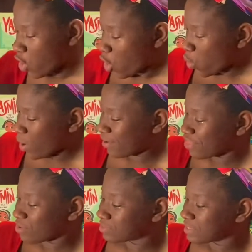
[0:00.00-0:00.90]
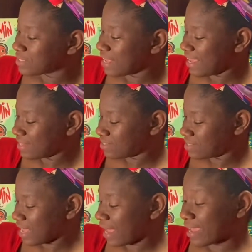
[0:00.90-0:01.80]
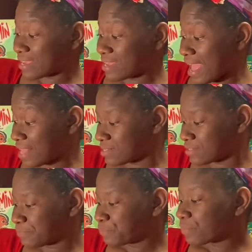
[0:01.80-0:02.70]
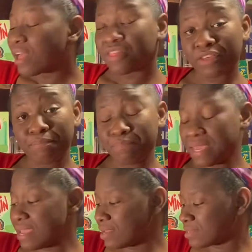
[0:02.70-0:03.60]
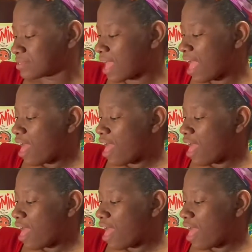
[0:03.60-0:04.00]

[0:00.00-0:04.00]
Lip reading: Who are those little insects? Yes, the bees.